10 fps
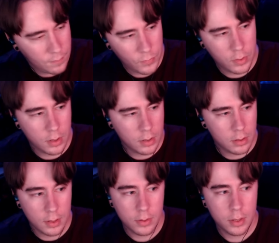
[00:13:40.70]
you can
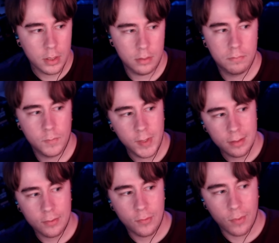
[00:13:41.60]
kill a
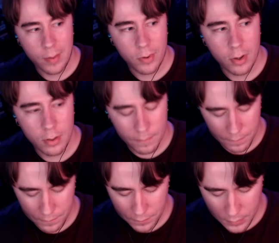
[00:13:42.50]
linked Grandpa
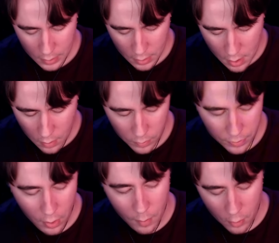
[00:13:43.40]
with
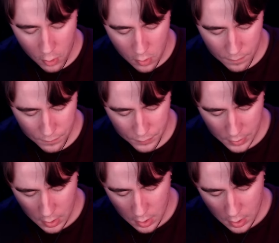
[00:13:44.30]
Amuro,
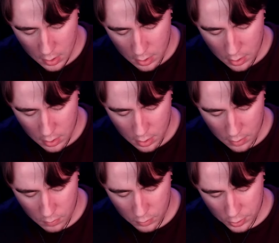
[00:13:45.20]

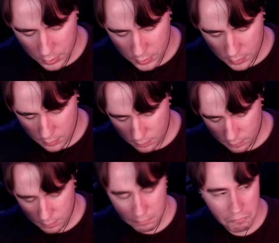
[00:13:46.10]
which is
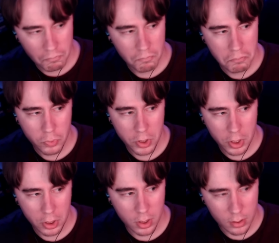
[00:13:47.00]
pretty
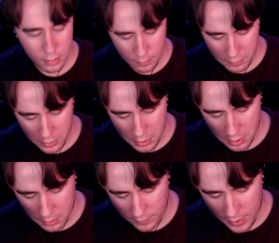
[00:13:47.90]
good
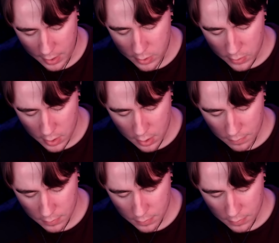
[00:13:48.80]
value there.